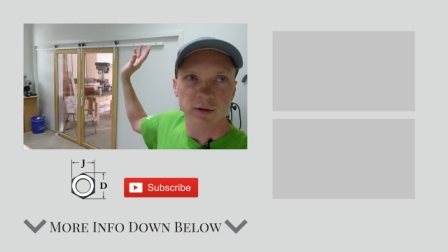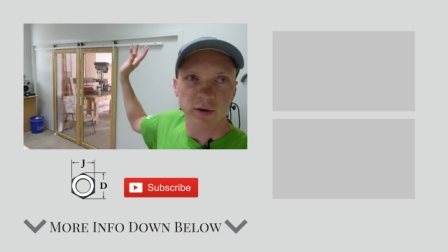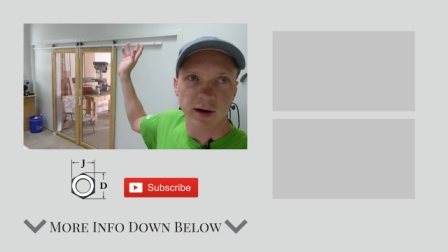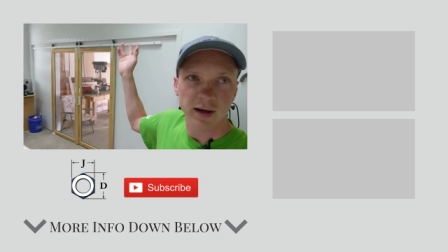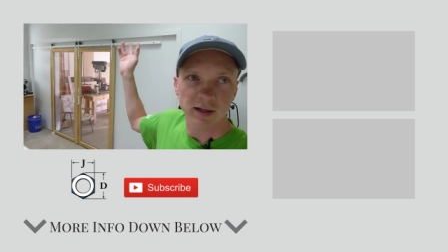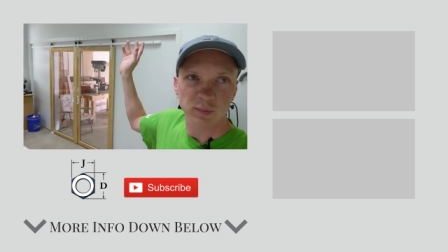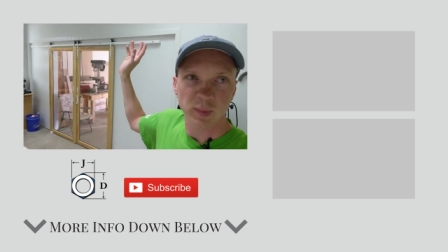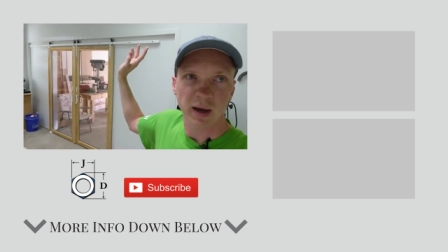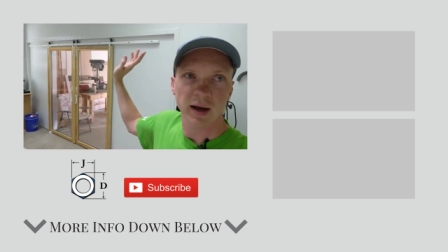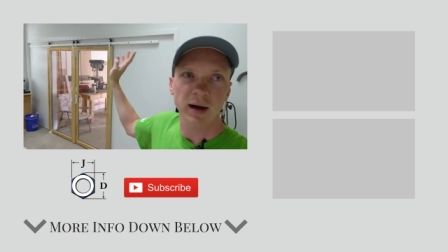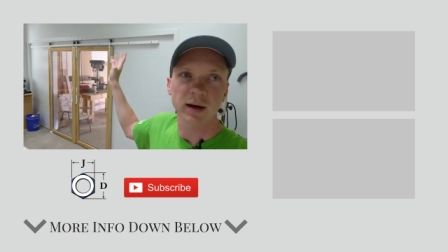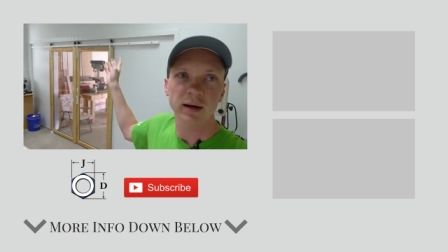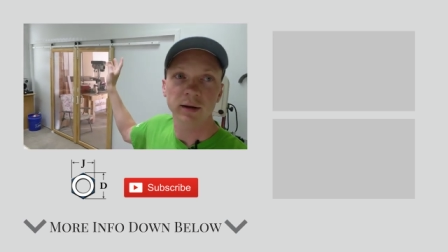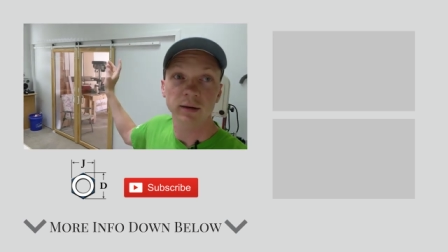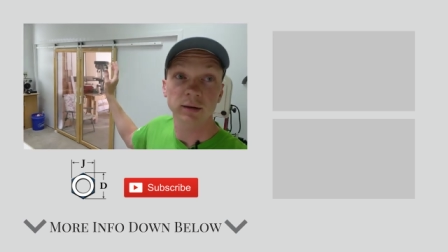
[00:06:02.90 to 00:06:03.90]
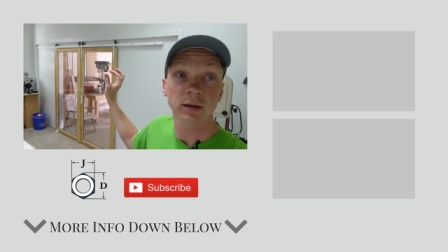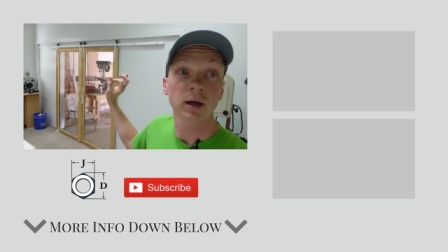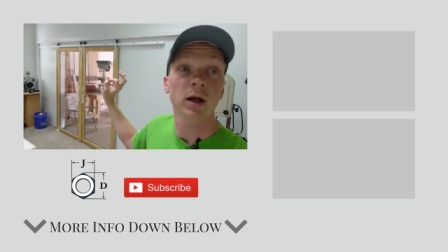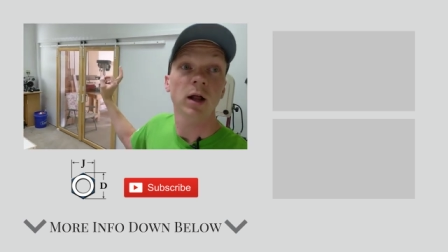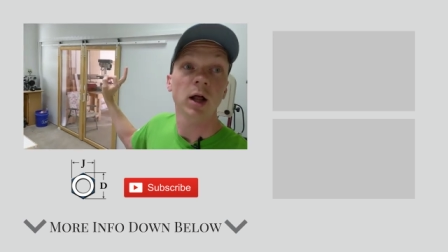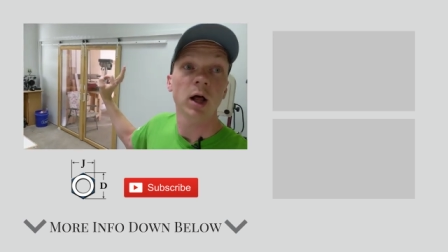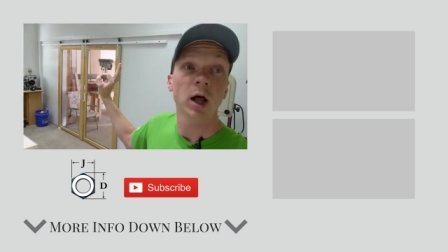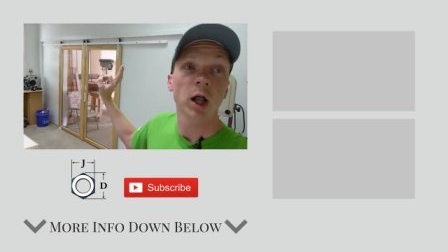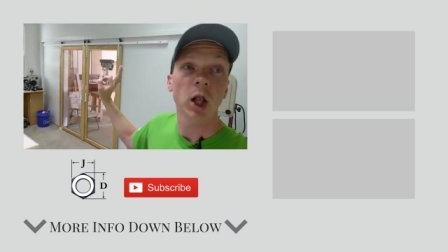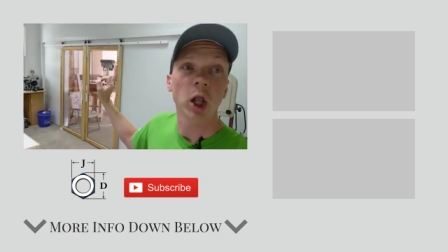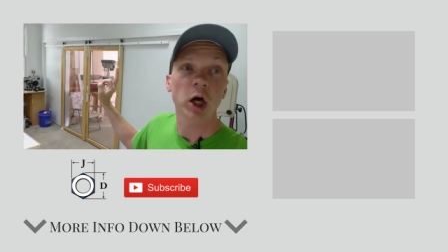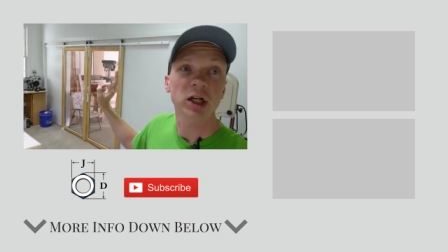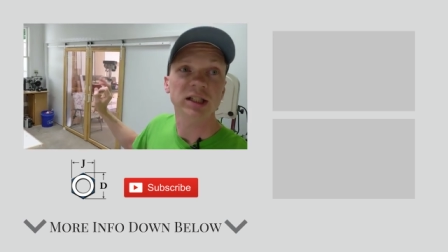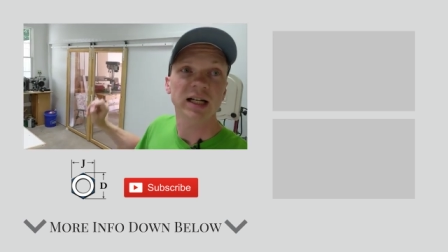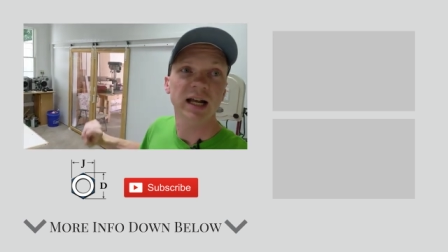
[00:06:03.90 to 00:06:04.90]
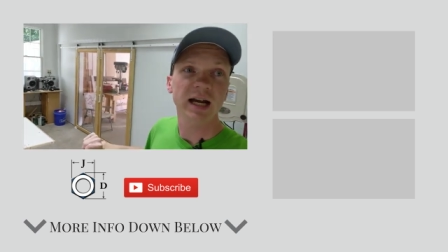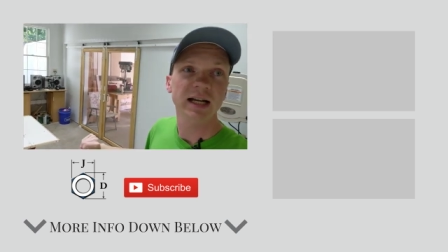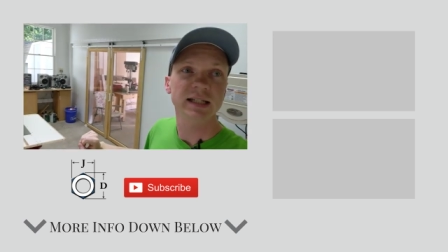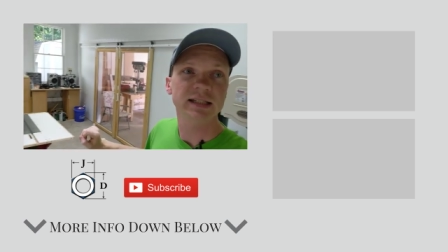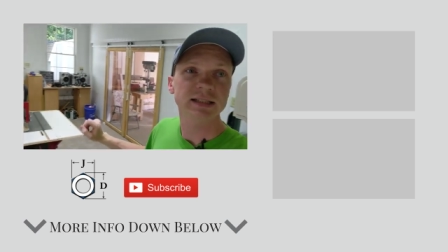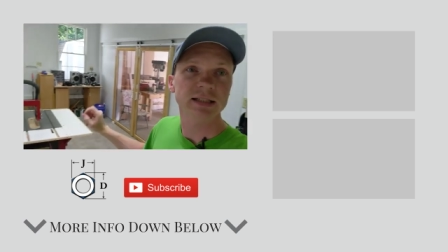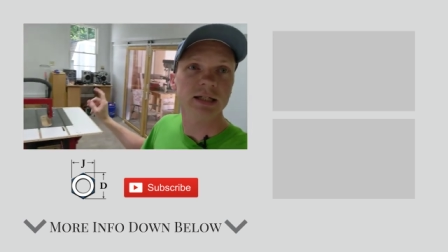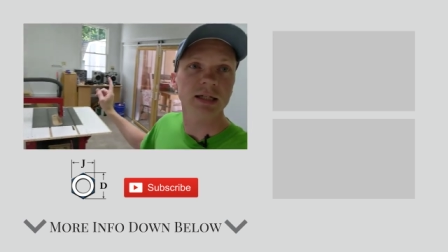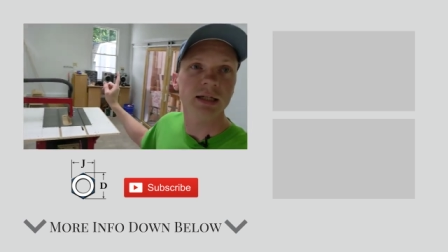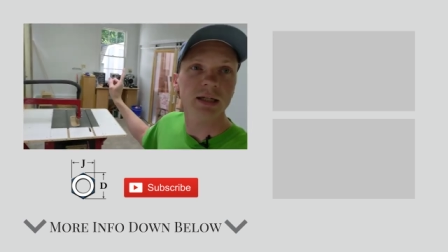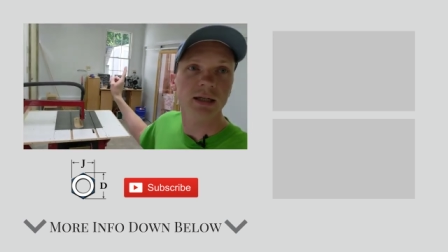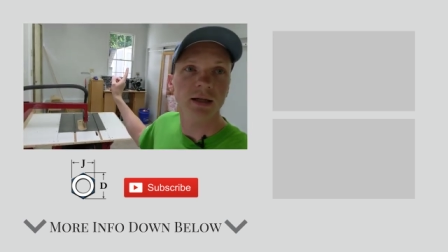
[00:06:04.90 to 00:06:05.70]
the track's painted, looks nice.